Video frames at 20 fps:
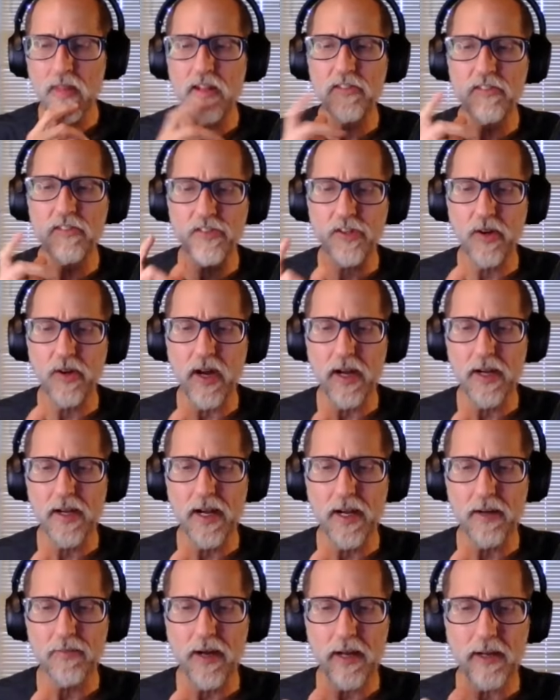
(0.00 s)
And so
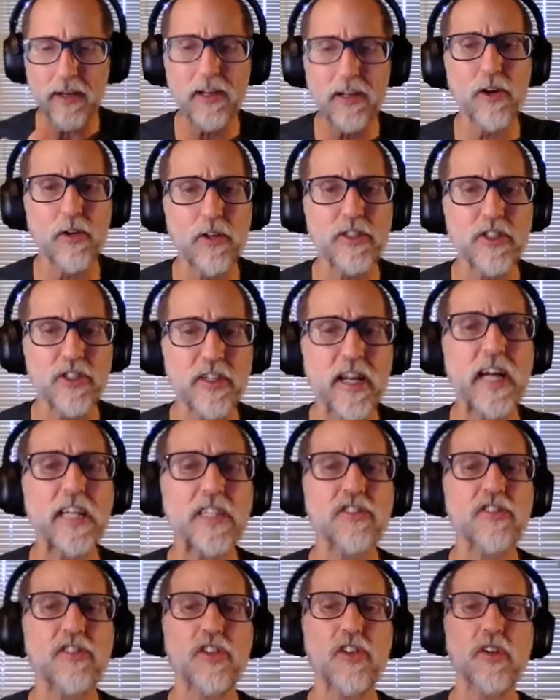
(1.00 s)
I'd encourage you not
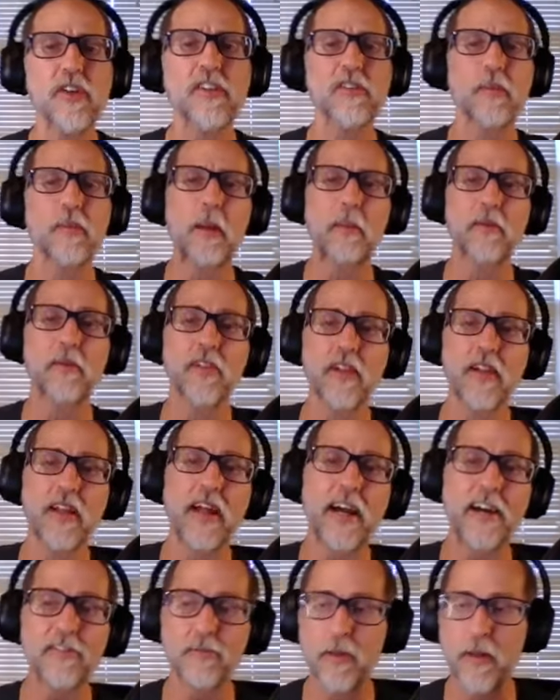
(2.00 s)
just to do it as a paper in the
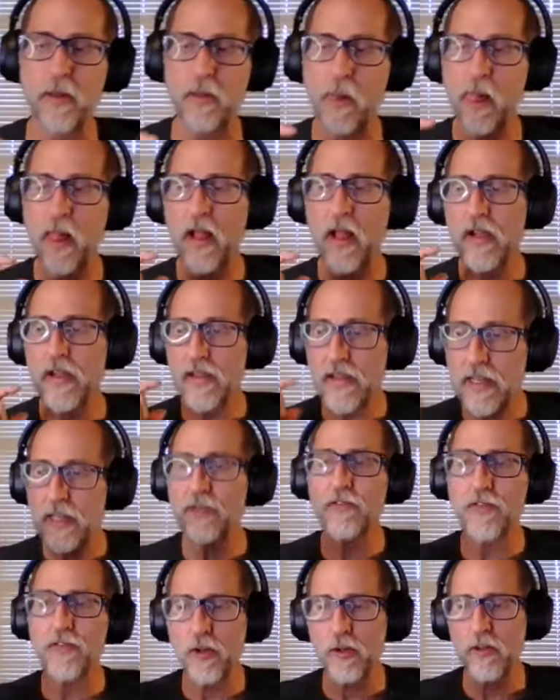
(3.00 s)
class, but
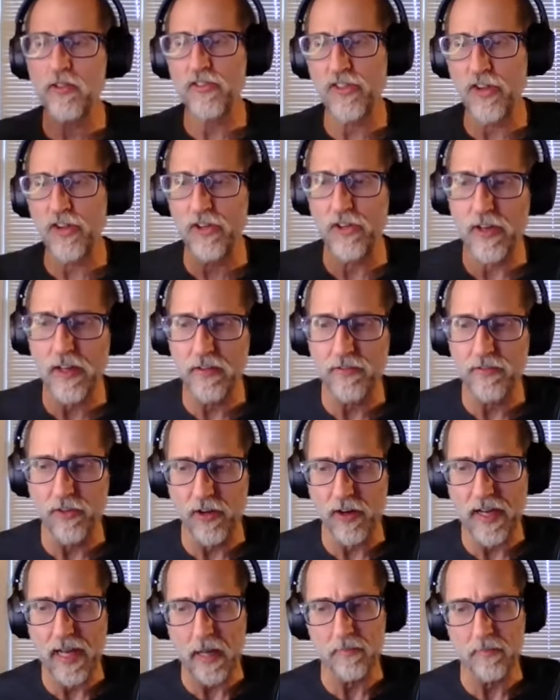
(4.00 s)
if you start looking
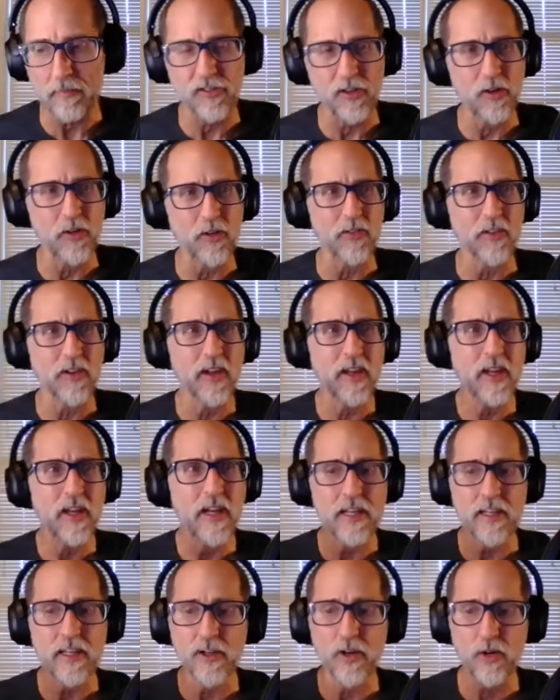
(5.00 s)
for a capstone
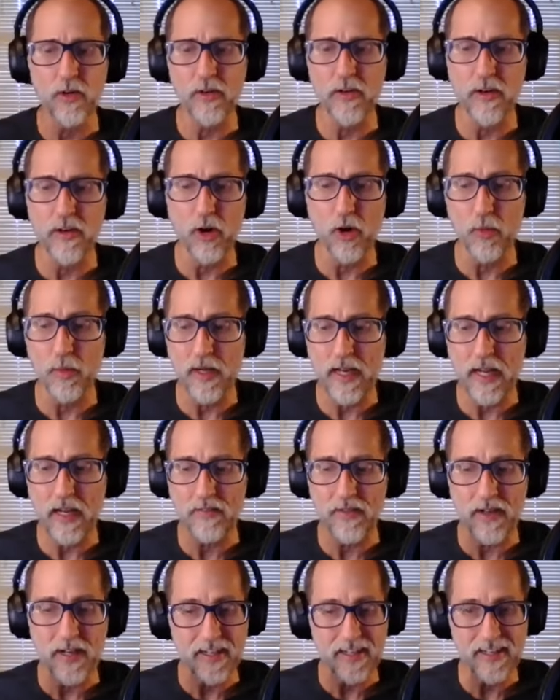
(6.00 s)
and you don't already
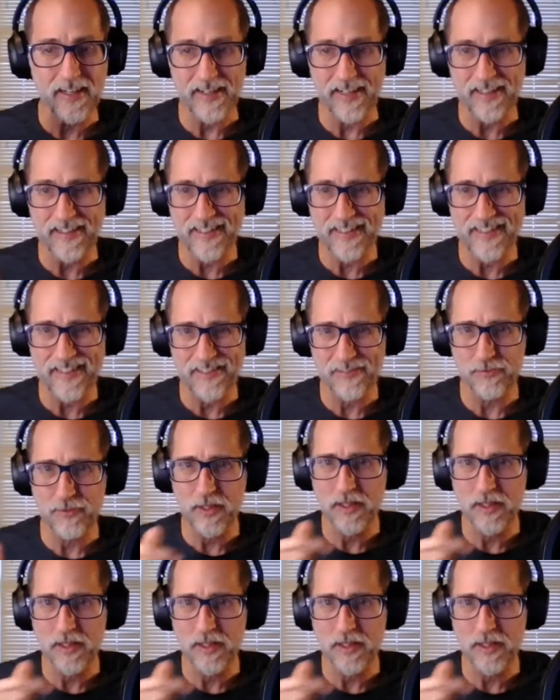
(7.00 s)
have idea, I think this